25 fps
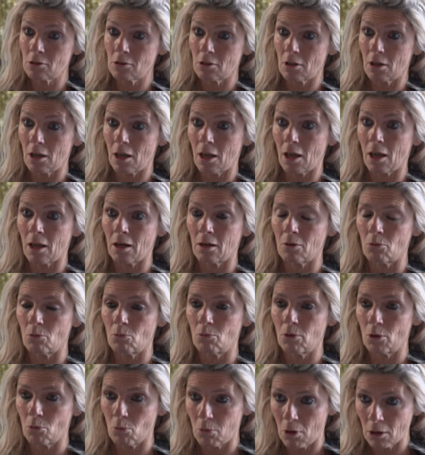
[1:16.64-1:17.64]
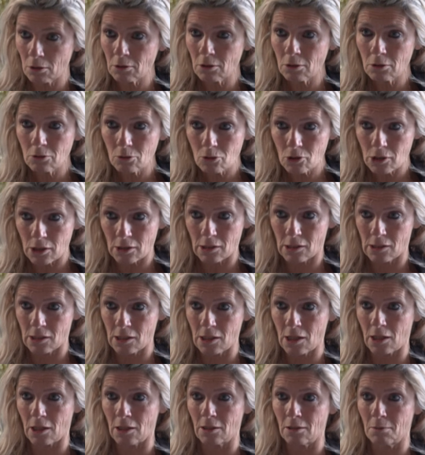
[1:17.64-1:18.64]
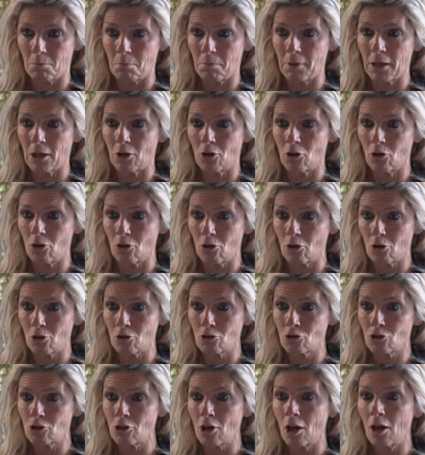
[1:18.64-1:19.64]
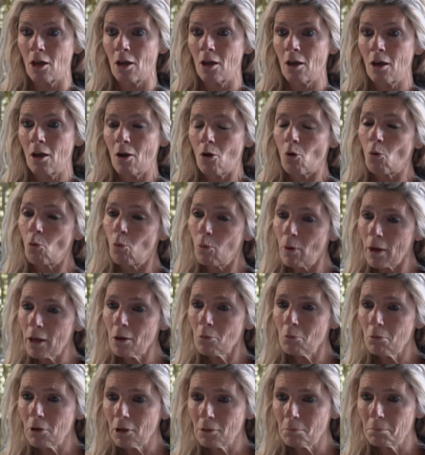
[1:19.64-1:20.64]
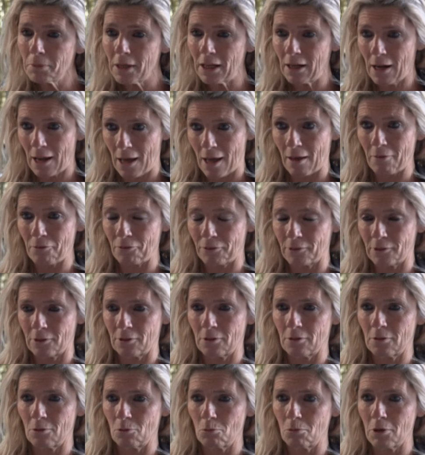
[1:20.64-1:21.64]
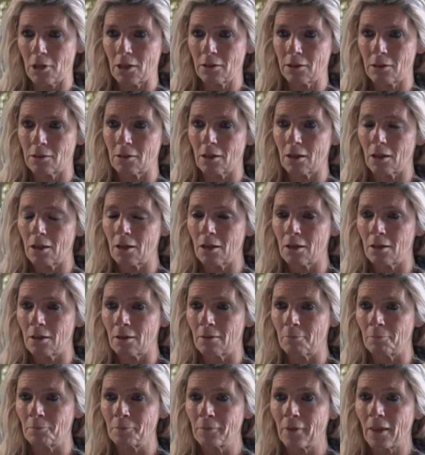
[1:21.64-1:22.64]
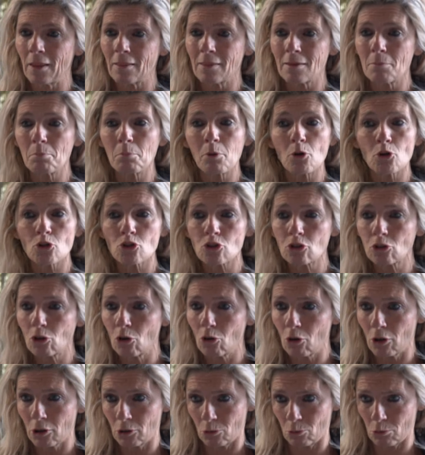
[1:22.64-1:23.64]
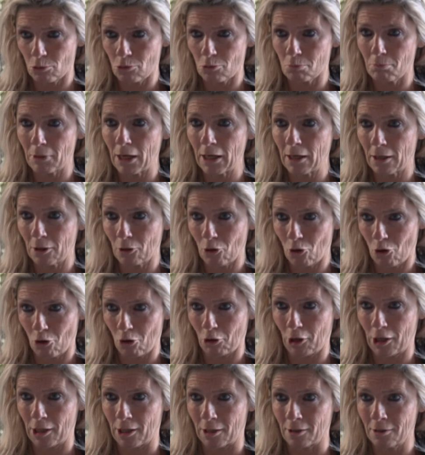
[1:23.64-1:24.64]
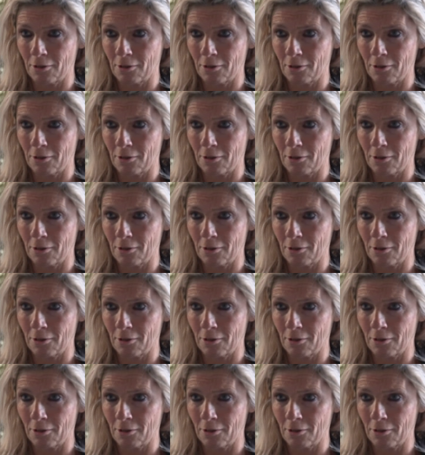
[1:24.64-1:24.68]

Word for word: and we want it to succeed because we will be left with um, the post-coitus melancholia.